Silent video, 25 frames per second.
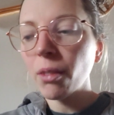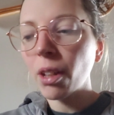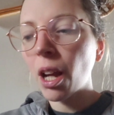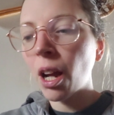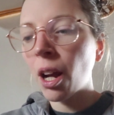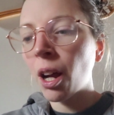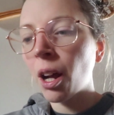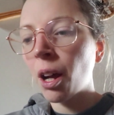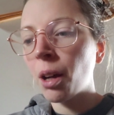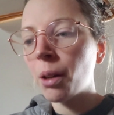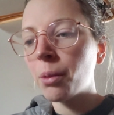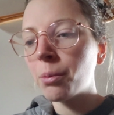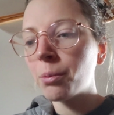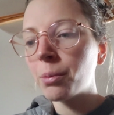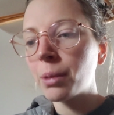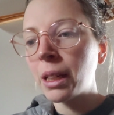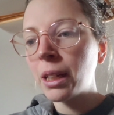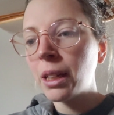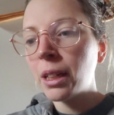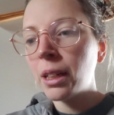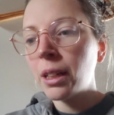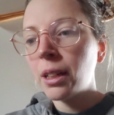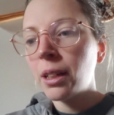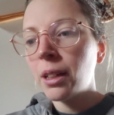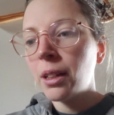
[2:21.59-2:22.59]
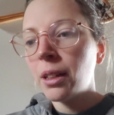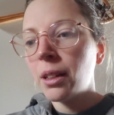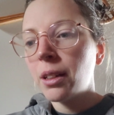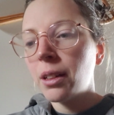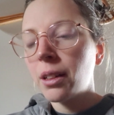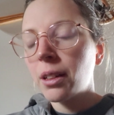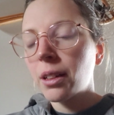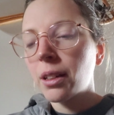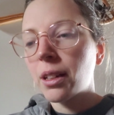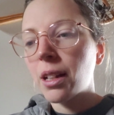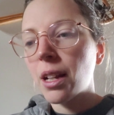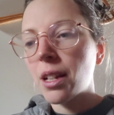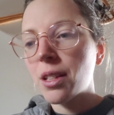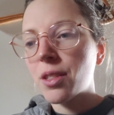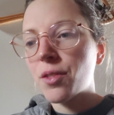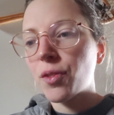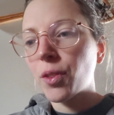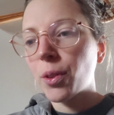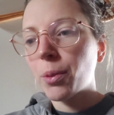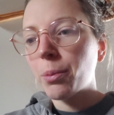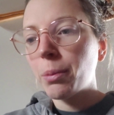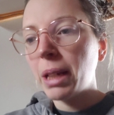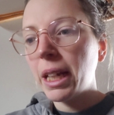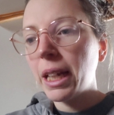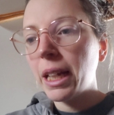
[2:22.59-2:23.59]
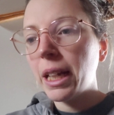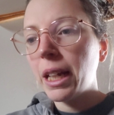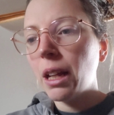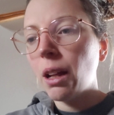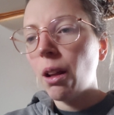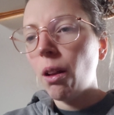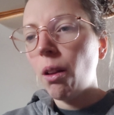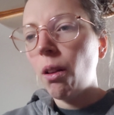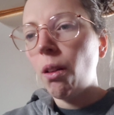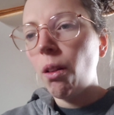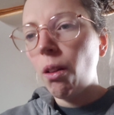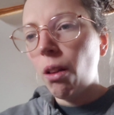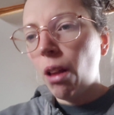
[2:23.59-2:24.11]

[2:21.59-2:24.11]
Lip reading: Because for me...